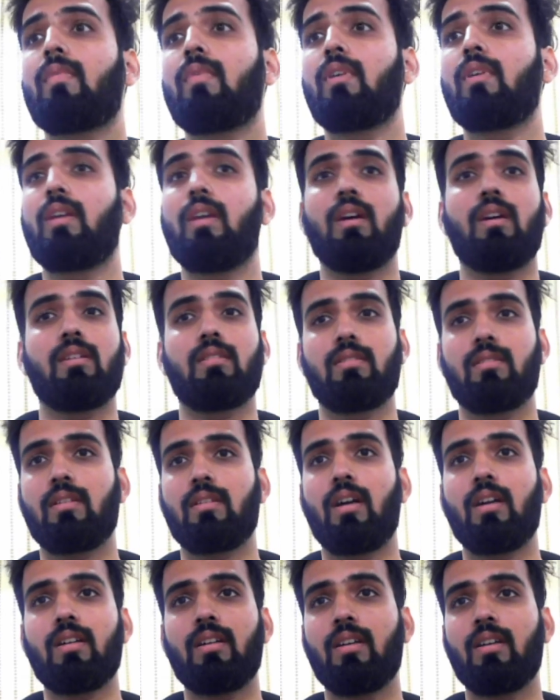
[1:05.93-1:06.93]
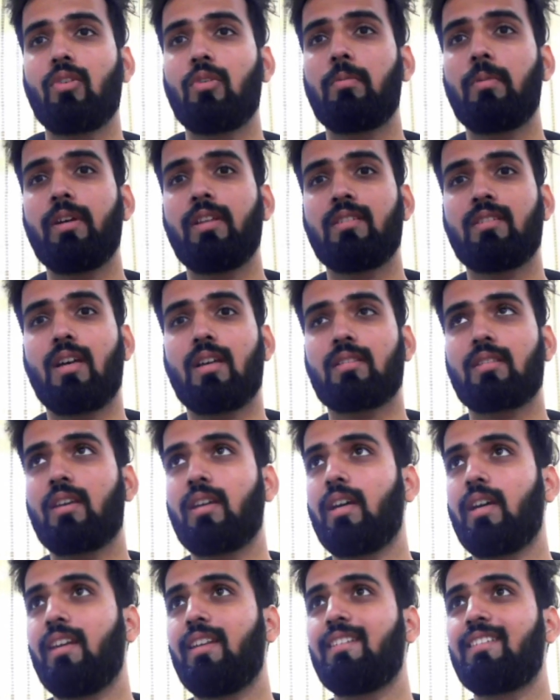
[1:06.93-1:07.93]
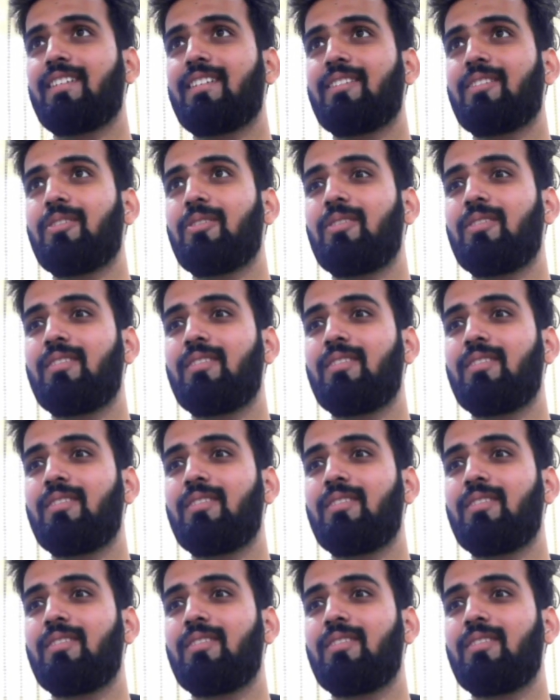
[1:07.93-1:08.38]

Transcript: Yeah, it started. Nobody's asking anything though.